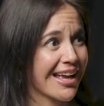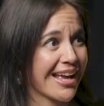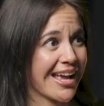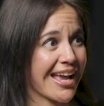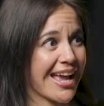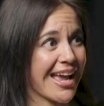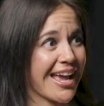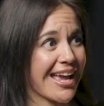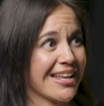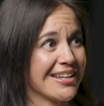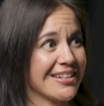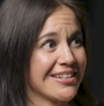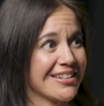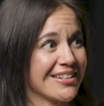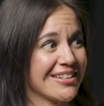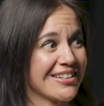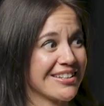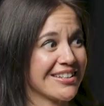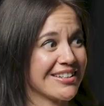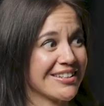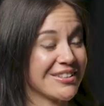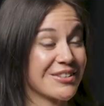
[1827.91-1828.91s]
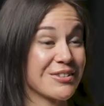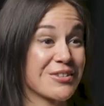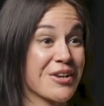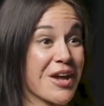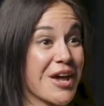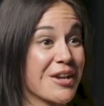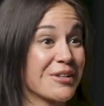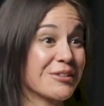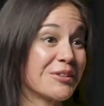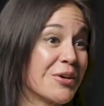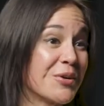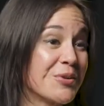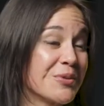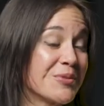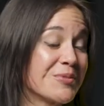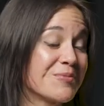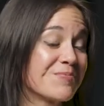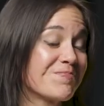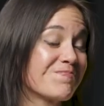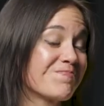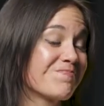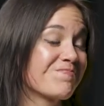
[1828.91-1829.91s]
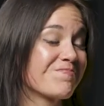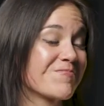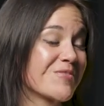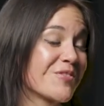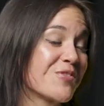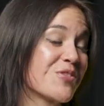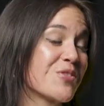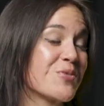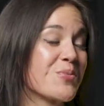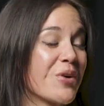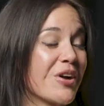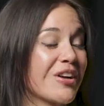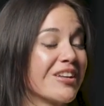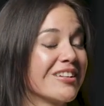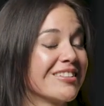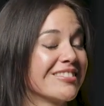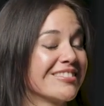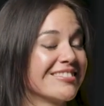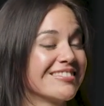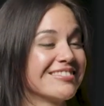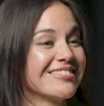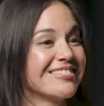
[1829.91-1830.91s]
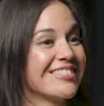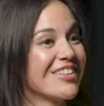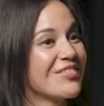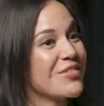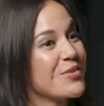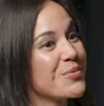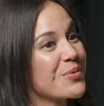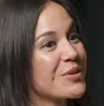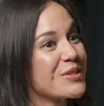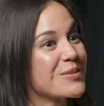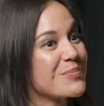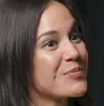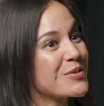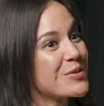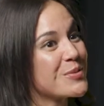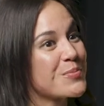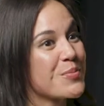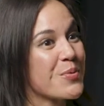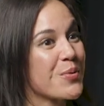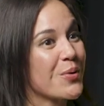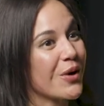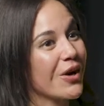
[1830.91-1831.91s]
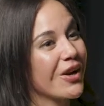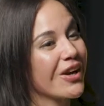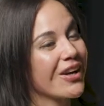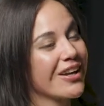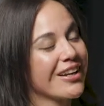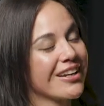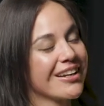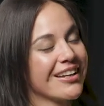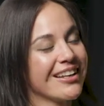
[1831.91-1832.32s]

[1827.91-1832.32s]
And you're not alone. If you want some support,